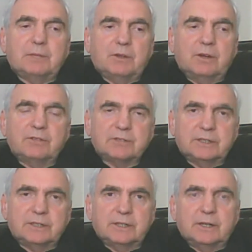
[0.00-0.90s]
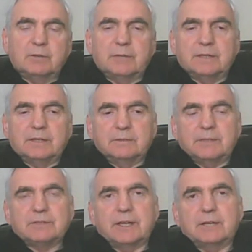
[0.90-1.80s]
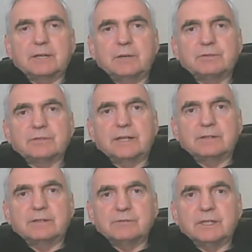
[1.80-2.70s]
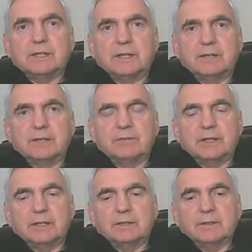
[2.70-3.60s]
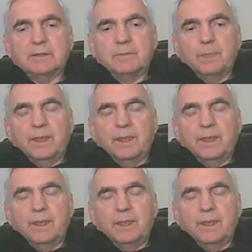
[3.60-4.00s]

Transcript: But all of a sudden now, my second wife started really getting violent